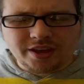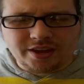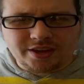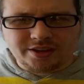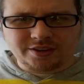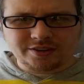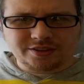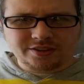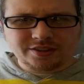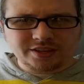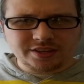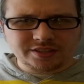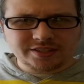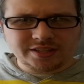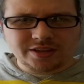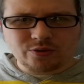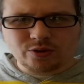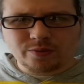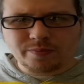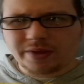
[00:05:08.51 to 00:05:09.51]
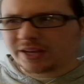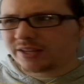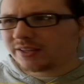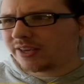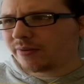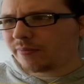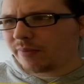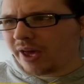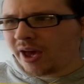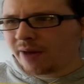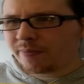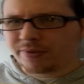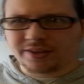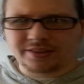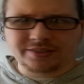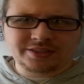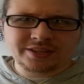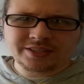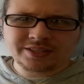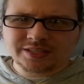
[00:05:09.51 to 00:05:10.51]
and things that would make him happy
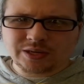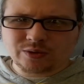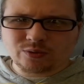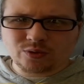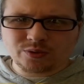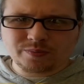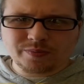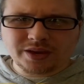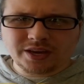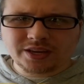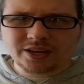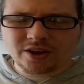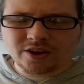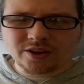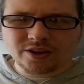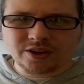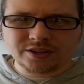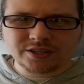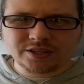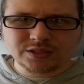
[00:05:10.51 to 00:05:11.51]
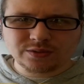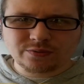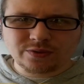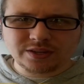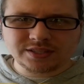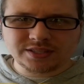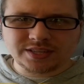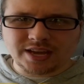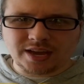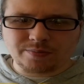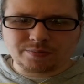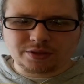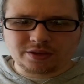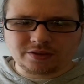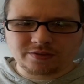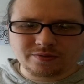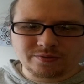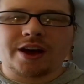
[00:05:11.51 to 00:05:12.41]
and things that would make his friends happy.